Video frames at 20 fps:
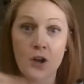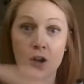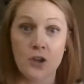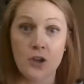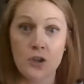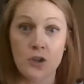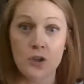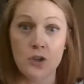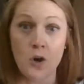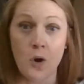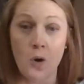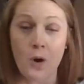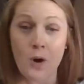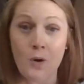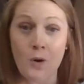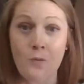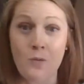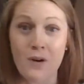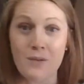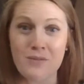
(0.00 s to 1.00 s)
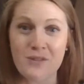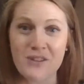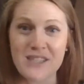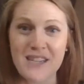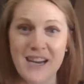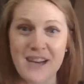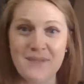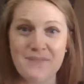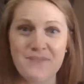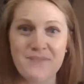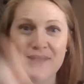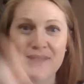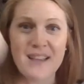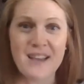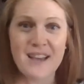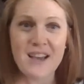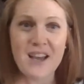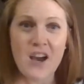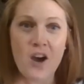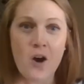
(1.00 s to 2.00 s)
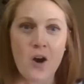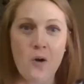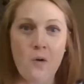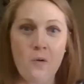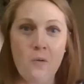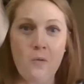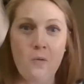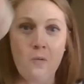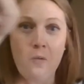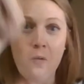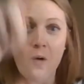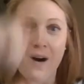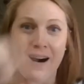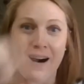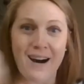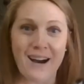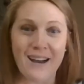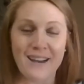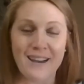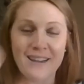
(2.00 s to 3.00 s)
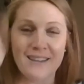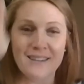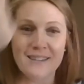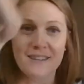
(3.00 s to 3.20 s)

your. One more time. Y-O-U-R,